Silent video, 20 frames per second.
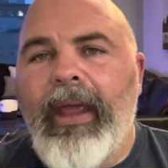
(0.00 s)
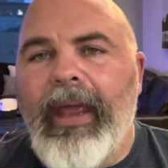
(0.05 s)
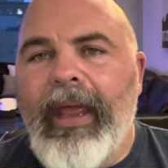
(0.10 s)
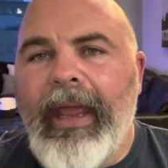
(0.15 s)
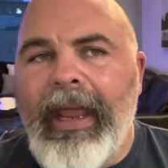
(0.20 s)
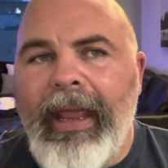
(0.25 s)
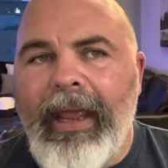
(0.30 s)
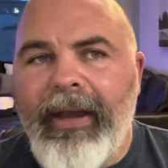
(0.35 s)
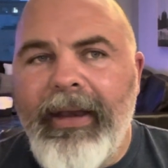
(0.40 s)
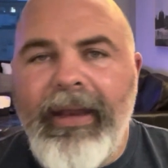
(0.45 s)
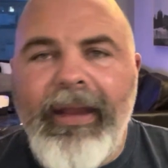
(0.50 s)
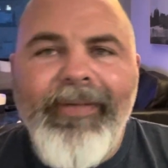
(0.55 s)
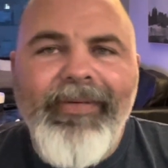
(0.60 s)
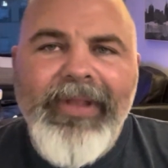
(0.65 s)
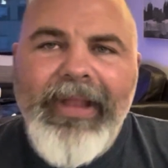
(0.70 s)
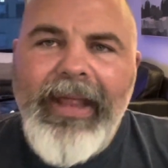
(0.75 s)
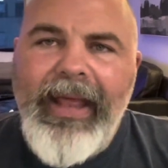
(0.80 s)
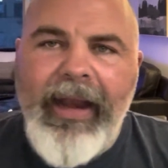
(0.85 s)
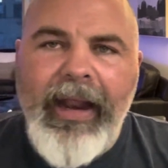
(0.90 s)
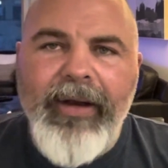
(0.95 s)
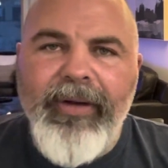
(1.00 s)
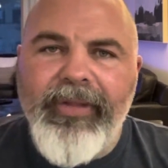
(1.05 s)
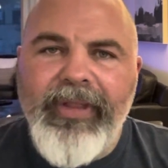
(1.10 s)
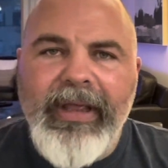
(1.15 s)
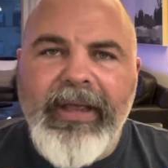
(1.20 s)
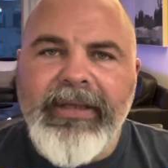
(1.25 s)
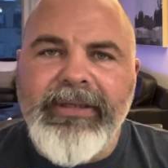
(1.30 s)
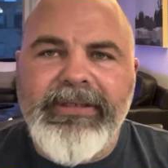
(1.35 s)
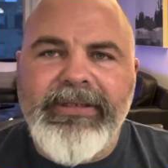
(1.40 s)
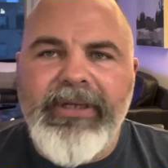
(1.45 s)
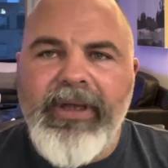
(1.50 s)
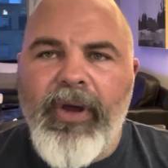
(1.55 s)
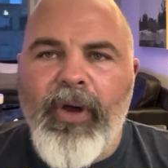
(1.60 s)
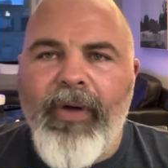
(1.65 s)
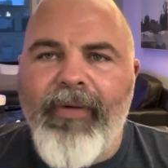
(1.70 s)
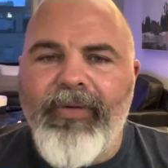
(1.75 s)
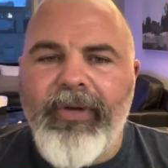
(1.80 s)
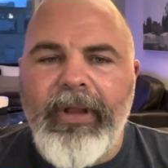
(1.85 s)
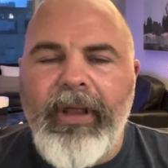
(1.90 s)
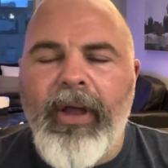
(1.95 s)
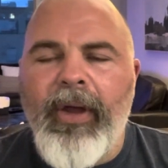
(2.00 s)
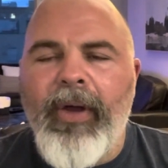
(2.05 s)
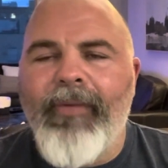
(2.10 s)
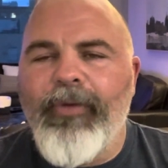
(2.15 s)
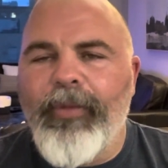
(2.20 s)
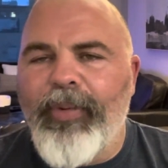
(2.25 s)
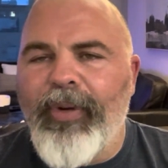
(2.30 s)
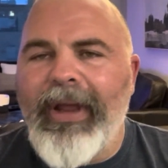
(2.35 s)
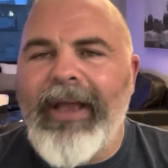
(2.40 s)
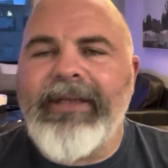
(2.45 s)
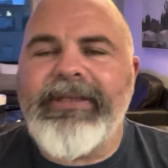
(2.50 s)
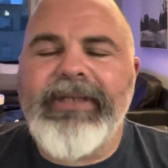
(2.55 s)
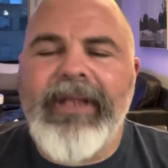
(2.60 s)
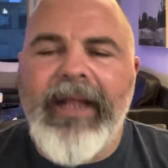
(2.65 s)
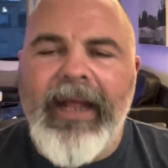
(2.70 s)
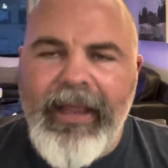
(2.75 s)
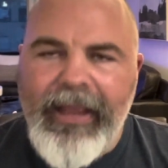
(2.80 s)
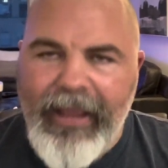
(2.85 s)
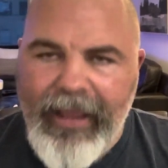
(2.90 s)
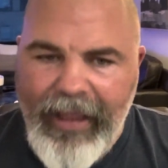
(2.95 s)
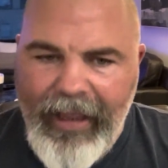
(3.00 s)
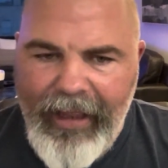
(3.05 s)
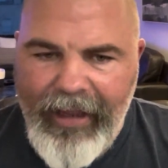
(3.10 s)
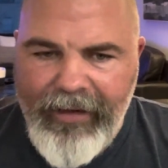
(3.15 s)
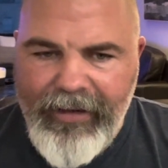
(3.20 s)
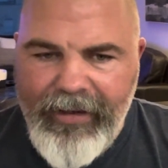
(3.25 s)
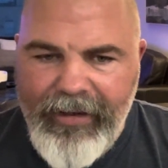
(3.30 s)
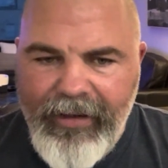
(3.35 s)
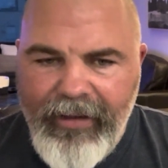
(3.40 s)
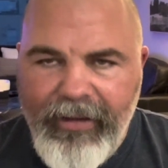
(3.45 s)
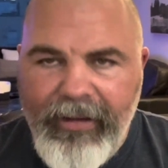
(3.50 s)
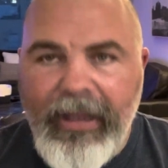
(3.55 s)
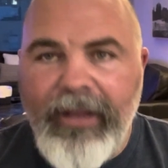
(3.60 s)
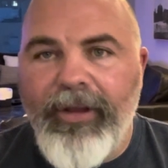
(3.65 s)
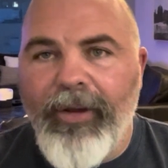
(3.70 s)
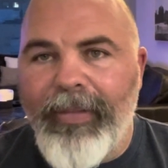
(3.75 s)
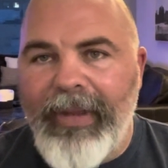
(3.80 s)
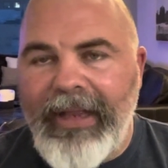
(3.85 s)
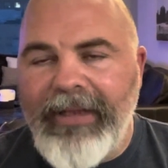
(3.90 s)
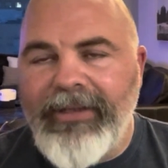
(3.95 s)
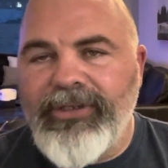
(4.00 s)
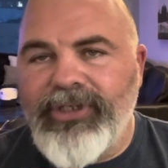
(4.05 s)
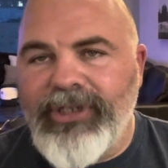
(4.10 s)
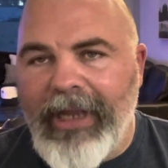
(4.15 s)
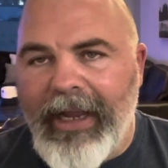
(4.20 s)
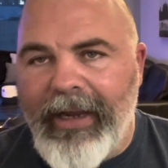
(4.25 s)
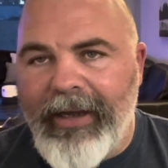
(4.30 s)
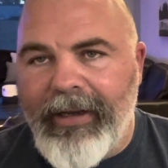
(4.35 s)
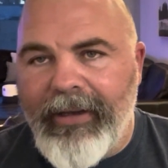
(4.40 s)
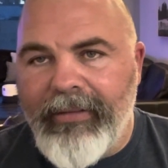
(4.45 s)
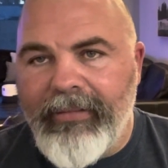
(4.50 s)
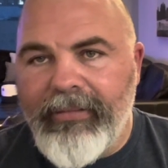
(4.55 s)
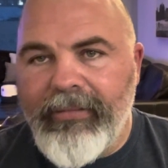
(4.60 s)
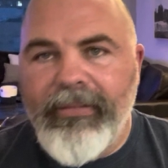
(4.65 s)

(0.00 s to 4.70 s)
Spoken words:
And even that I don't think is overpriced. I get that they're made in China.